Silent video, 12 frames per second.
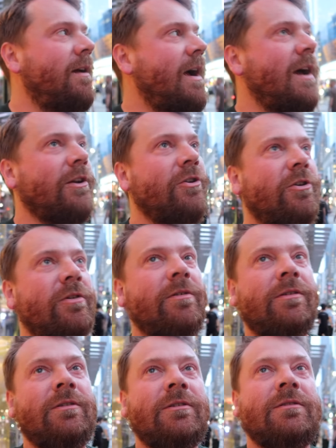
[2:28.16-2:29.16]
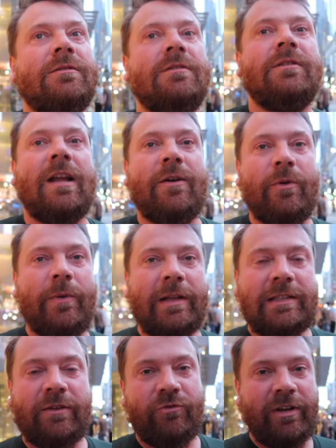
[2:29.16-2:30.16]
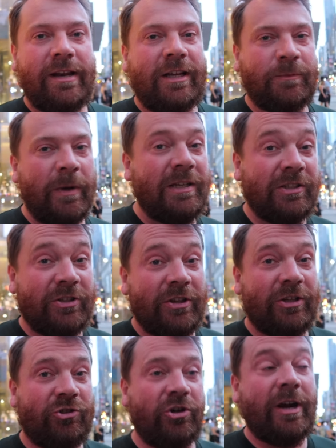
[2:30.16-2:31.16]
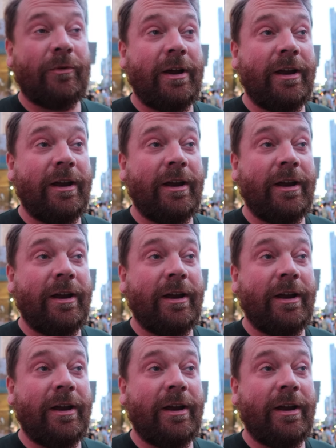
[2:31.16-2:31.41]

I don't know. We went to really nice places on this trip,